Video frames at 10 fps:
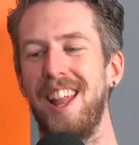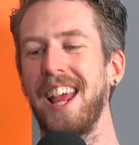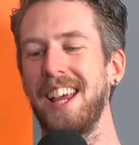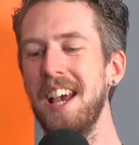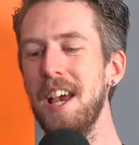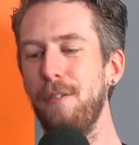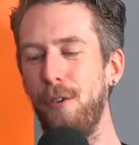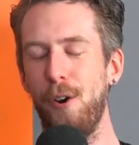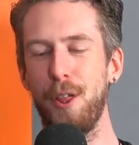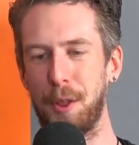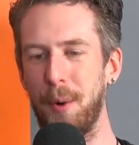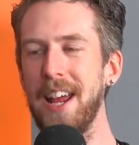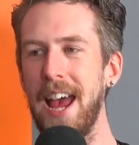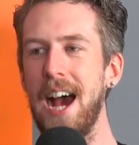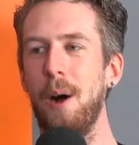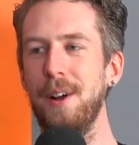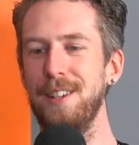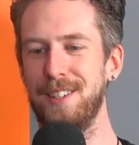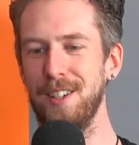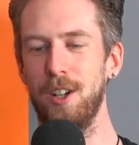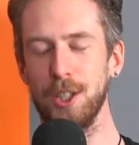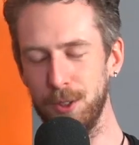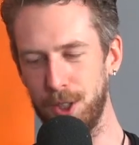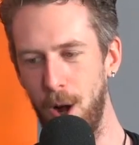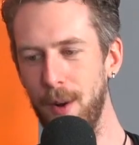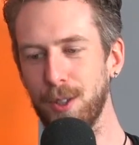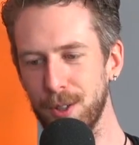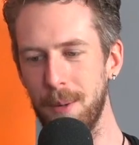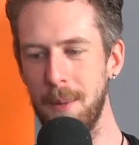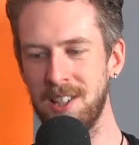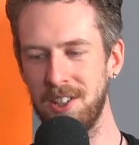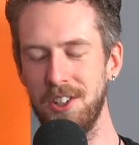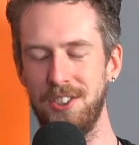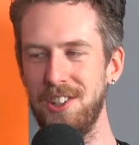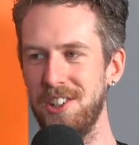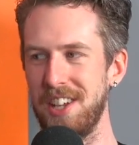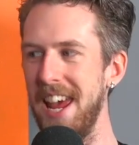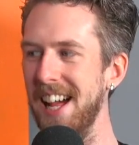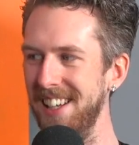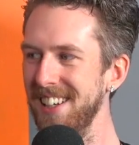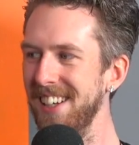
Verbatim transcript: like for 3 hours going through your messages is just hell.